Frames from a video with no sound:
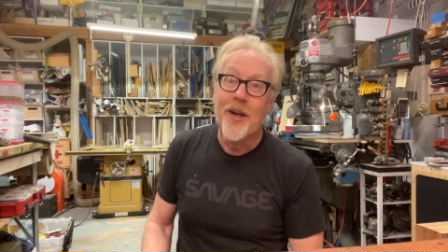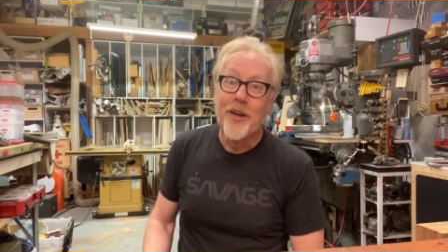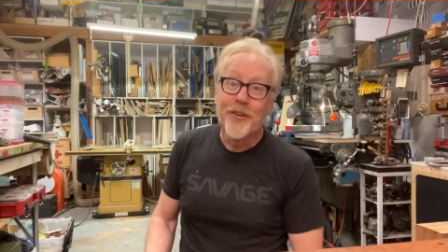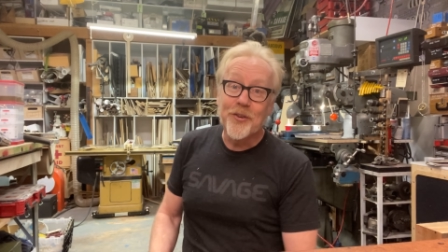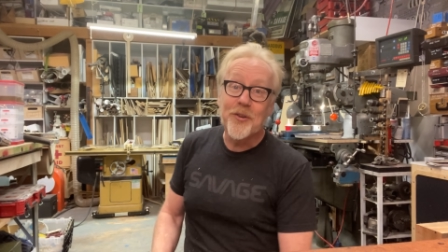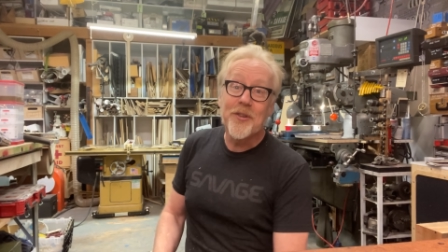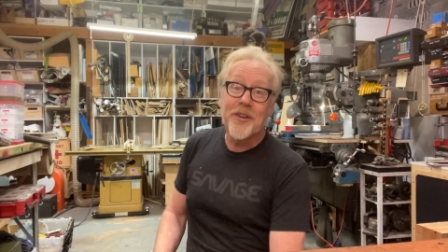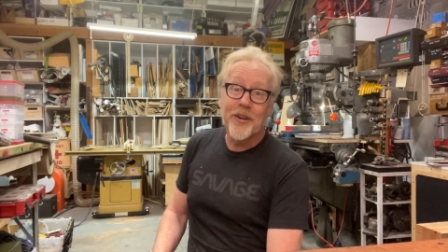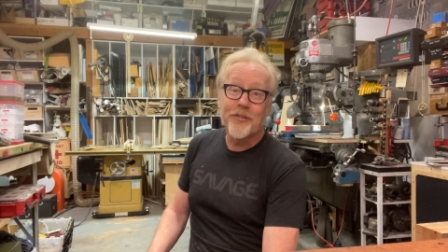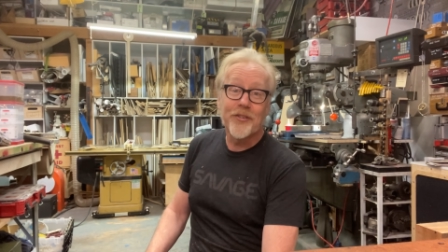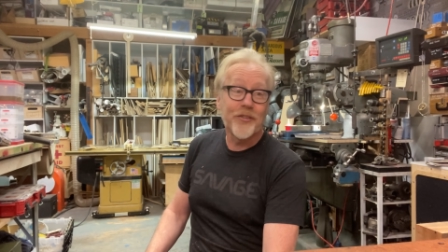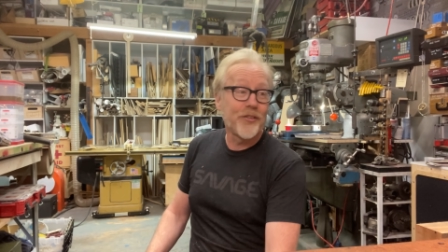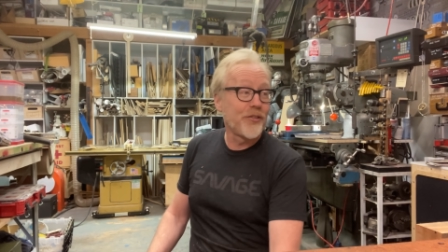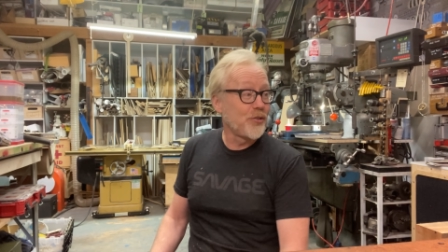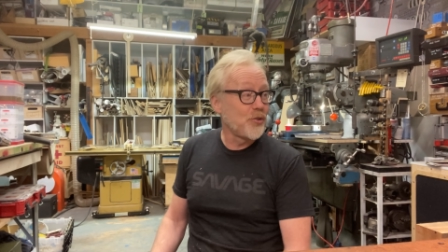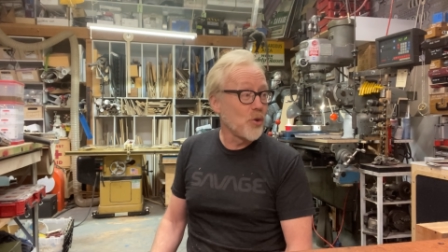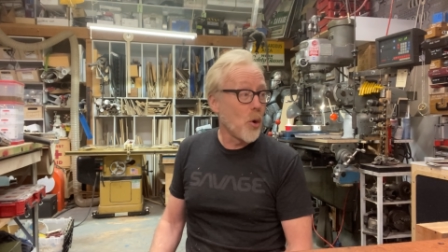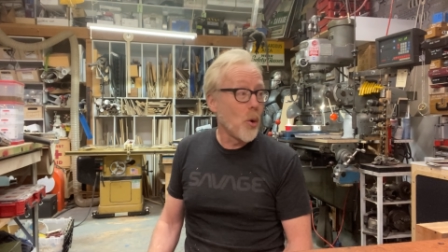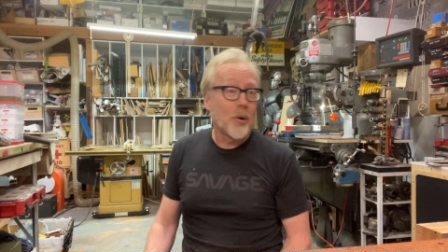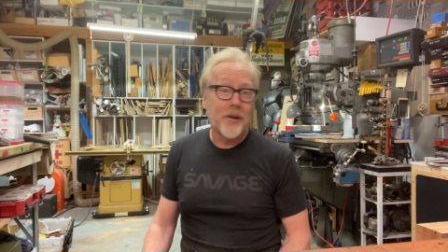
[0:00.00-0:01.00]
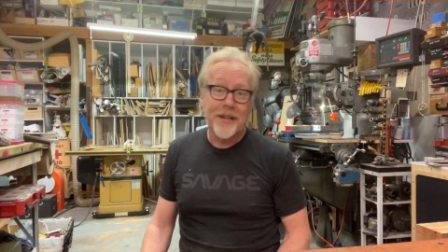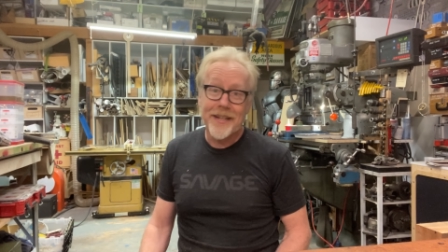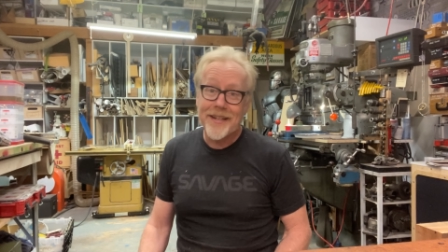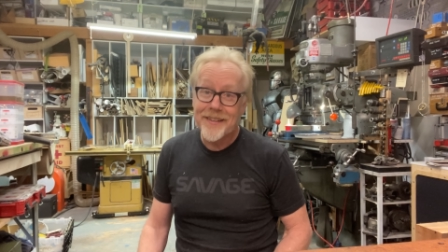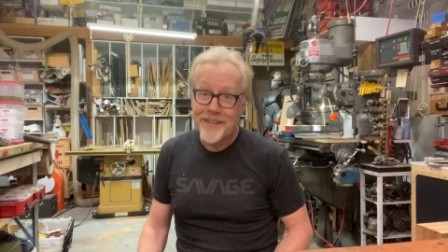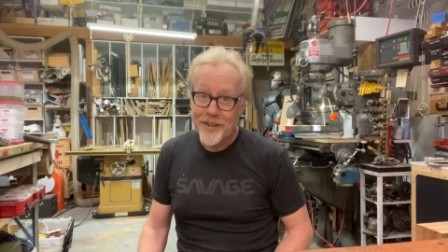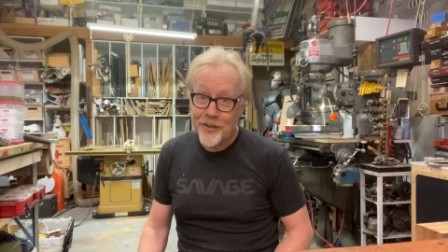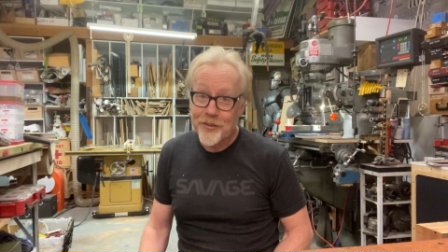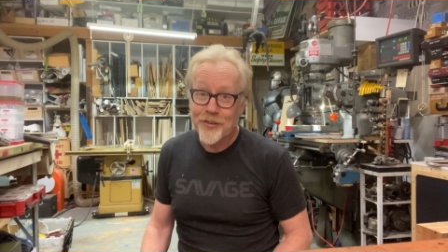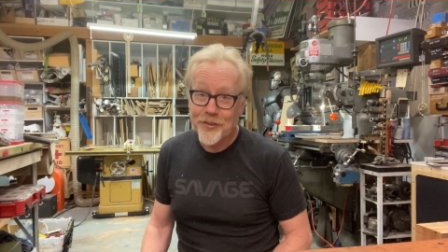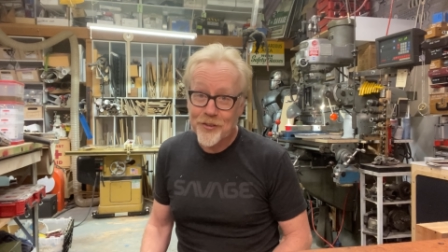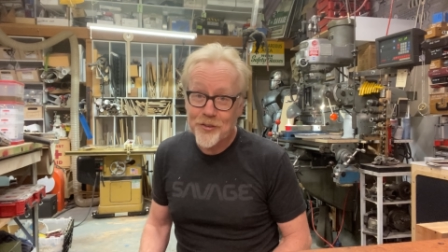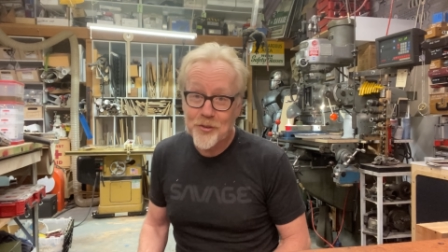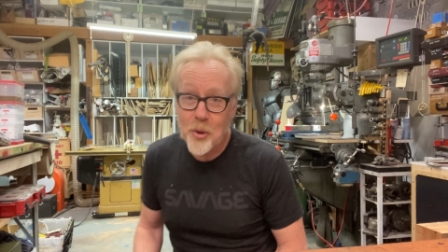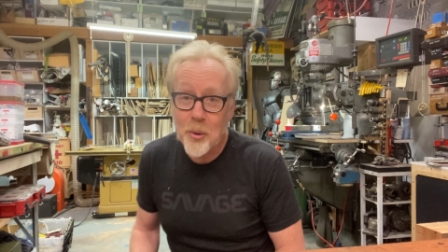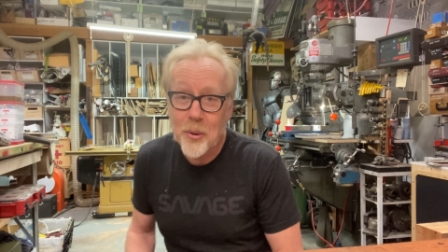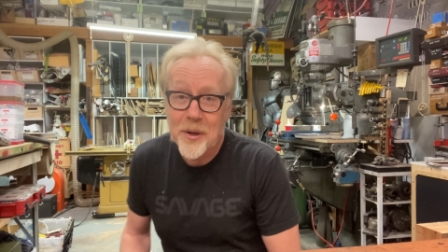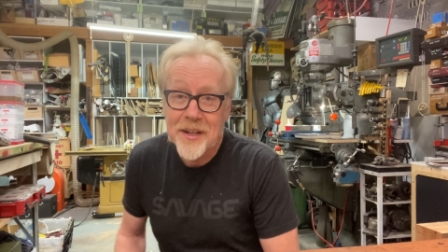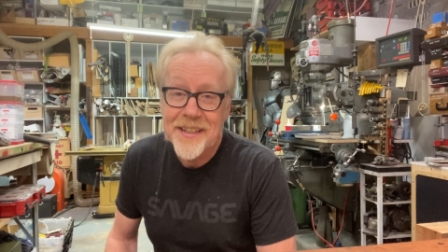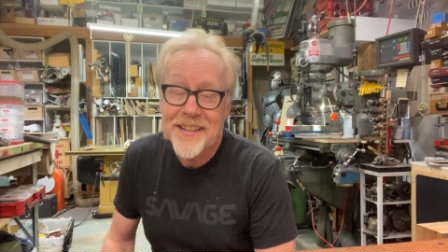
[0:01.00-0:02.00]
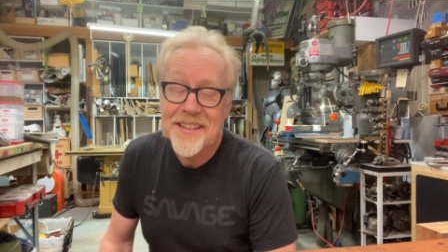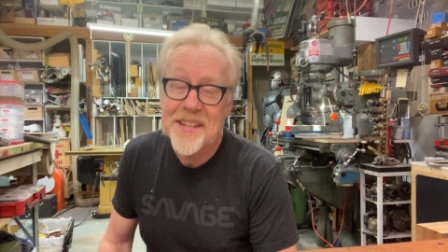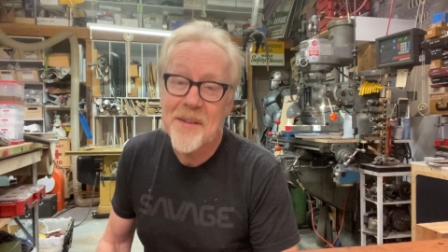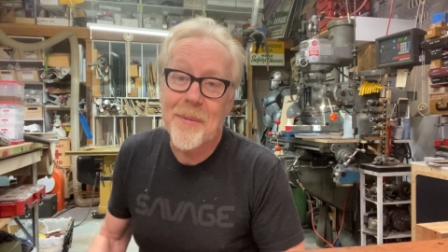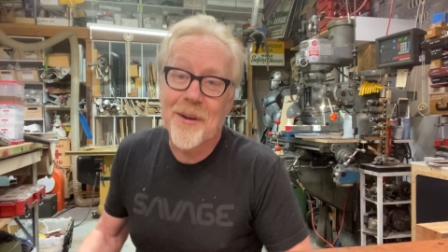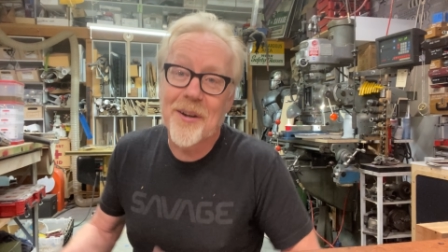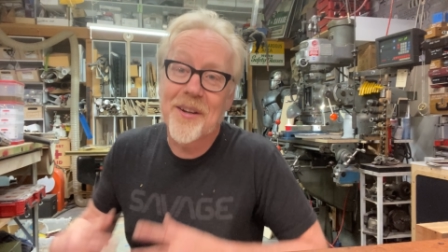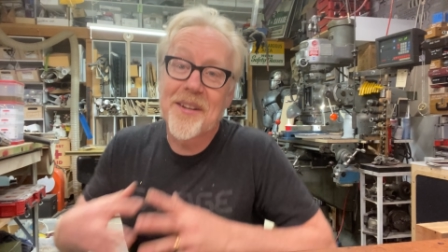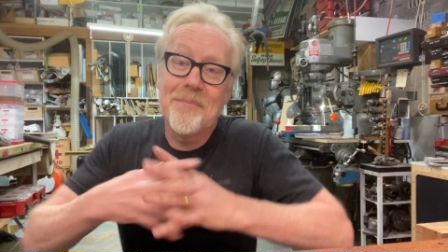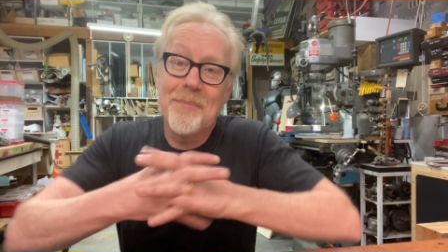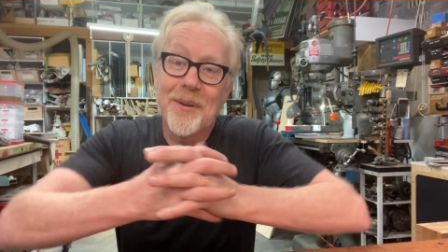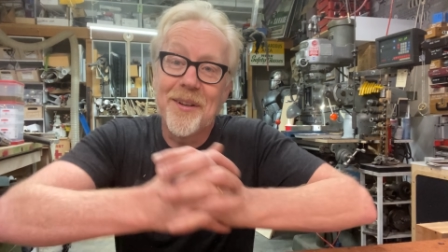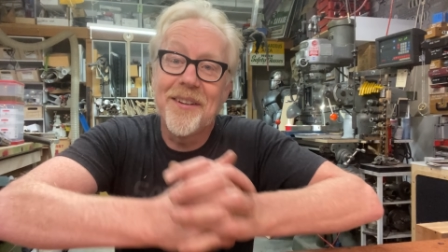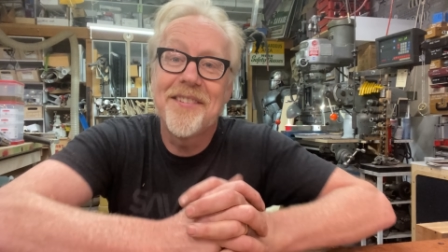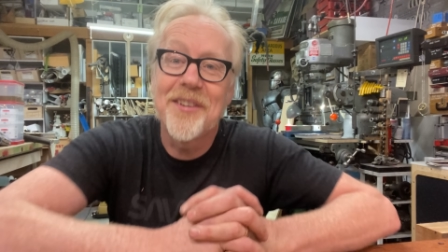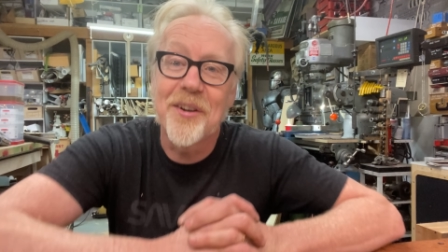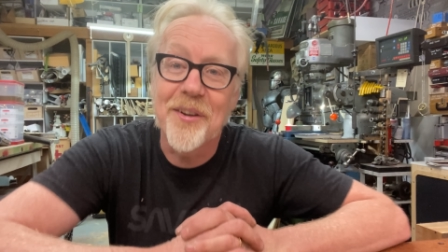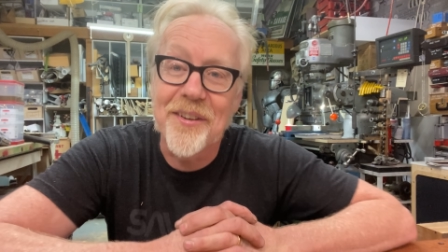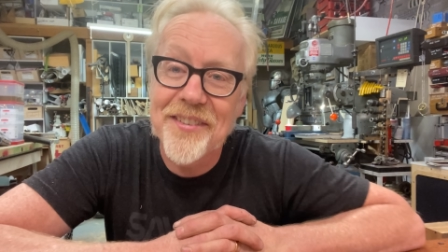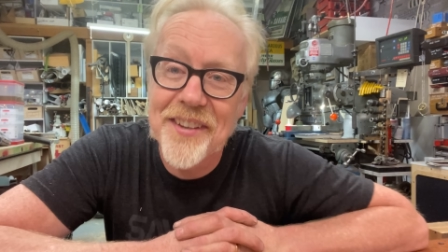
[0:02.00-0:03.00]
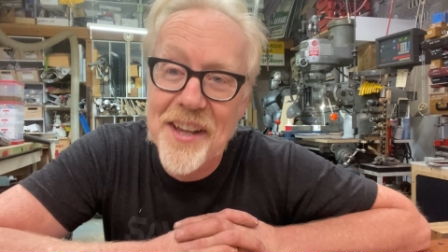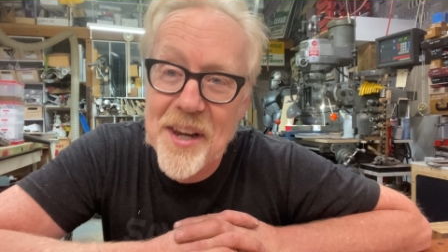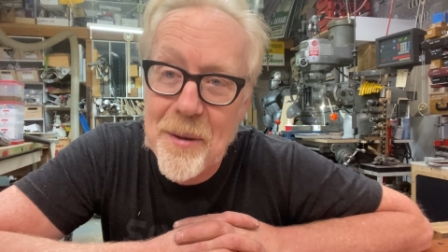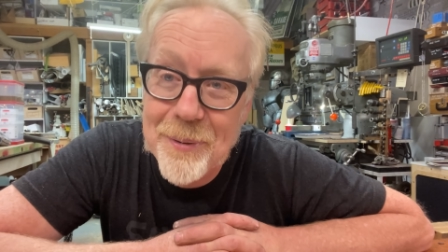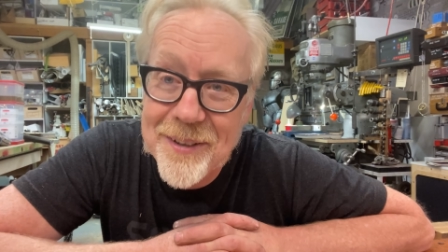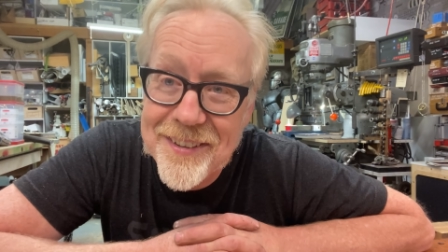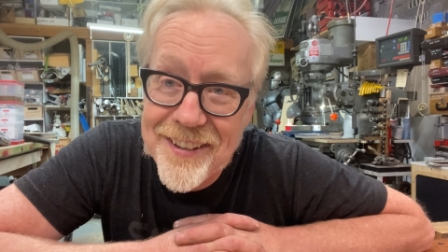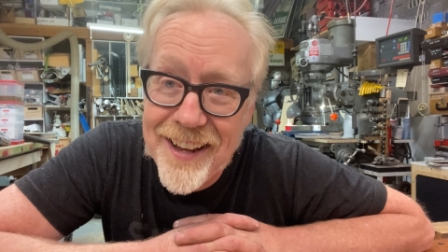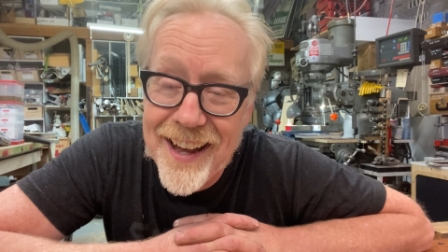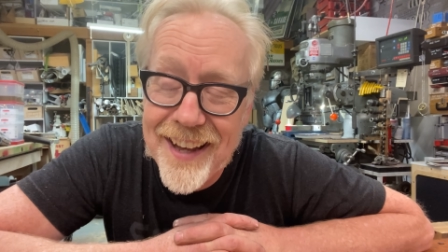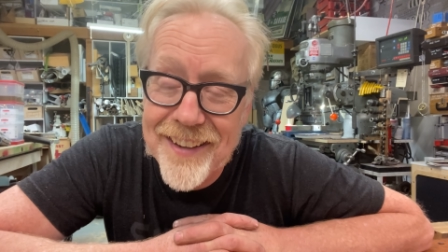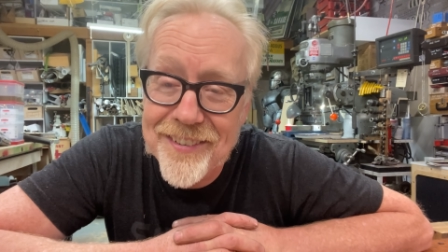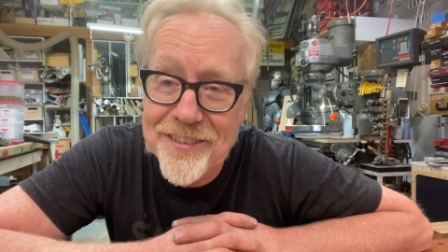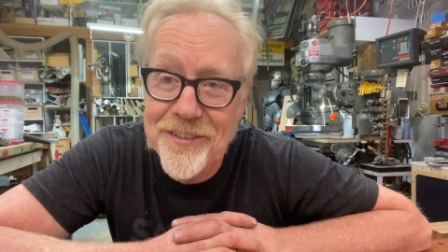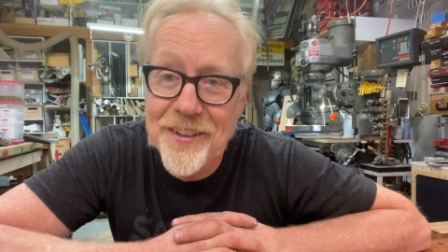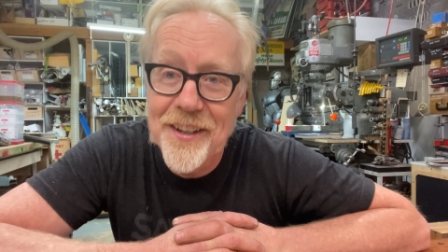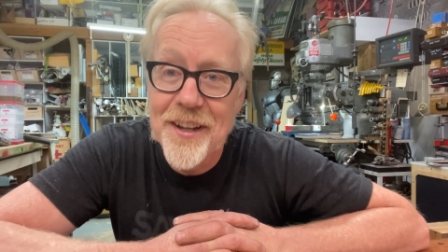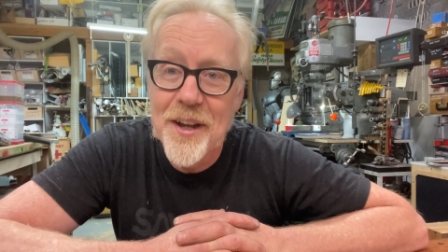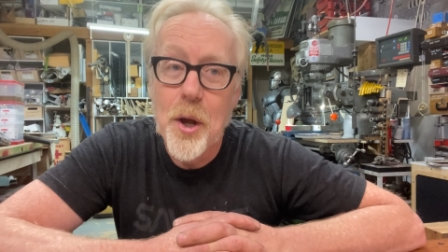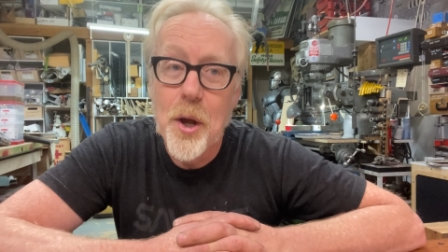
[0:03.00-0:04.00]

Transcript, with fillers: So there's a story, there's a story that the American military set up a test